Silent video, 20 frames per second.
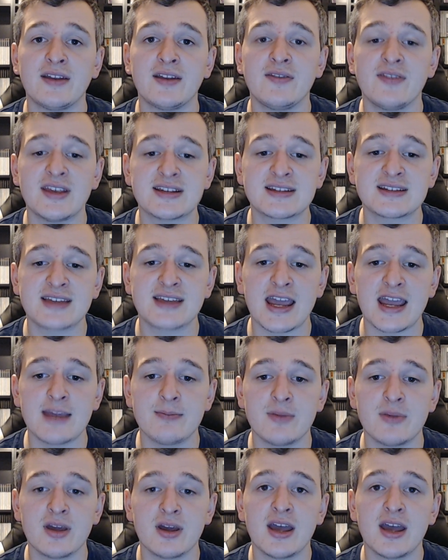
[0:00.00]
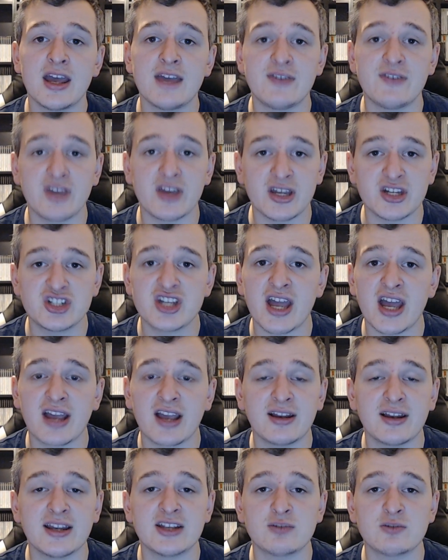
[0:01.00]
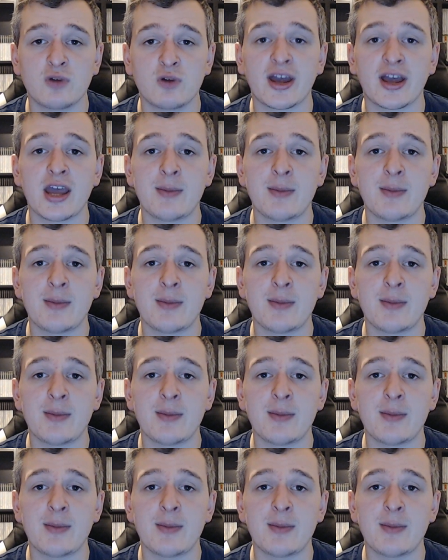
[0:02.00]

And this game, if you're going to check at least one